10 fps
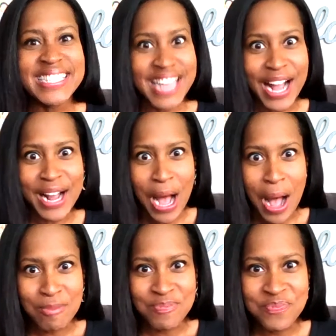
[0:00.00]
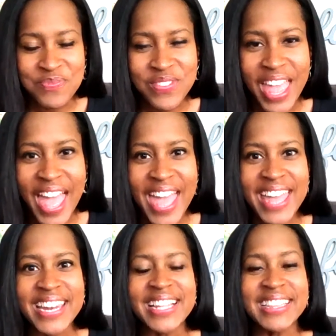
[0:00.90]
dot com.
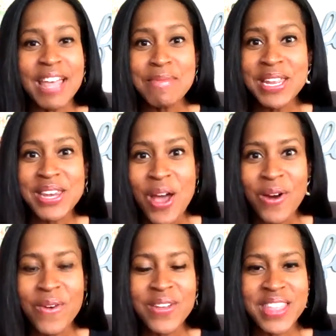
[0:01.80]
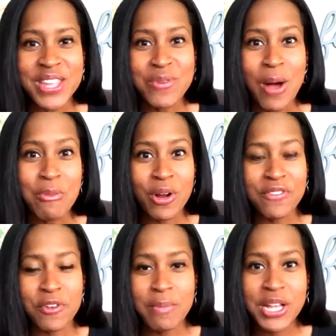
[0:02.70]
And let me know that you want more
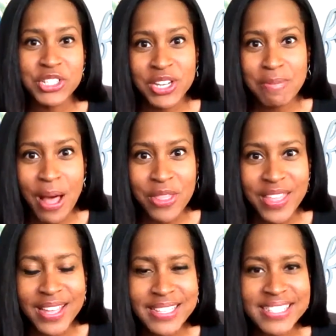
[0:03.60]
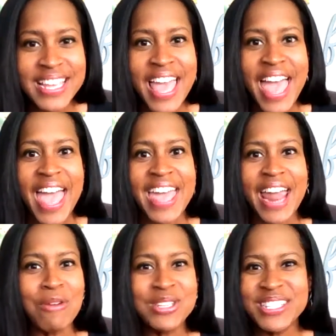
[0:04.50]
information about this. And
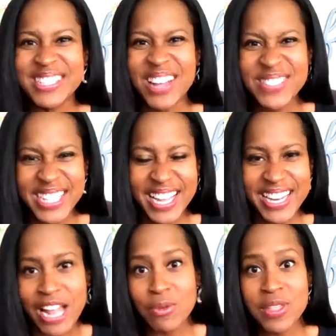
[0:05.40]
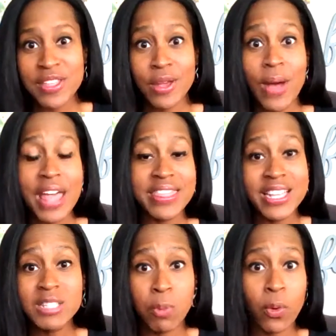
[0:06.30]
I would just love to connect with you. At
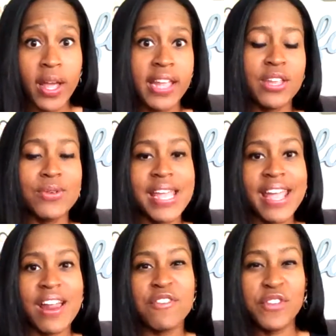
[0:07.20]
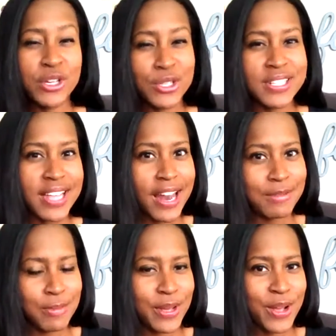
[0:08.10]
this point, you can't officially sign
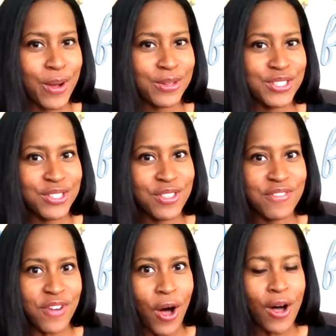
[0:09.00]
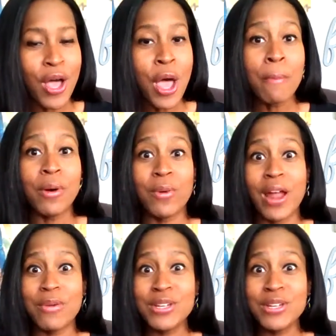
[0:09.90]
up to be a coach until the fall. But what I